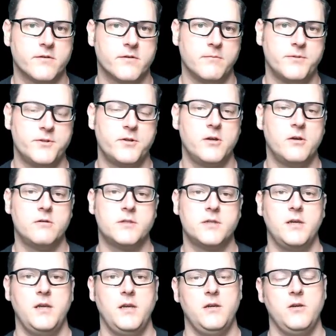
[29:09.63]
of
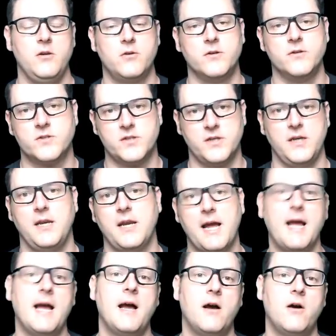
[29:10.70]
cybersecurity, you can see
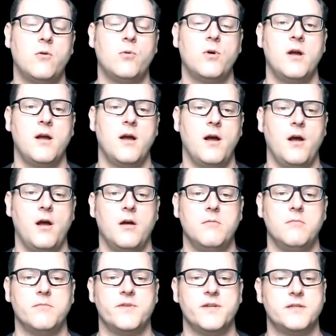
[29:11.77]
how
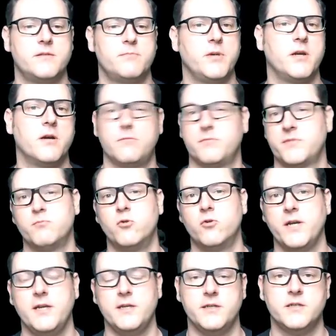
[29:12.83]
this becomes
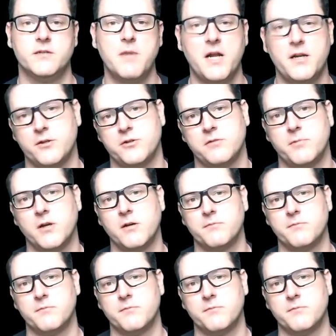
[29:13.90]
more easy to manage. It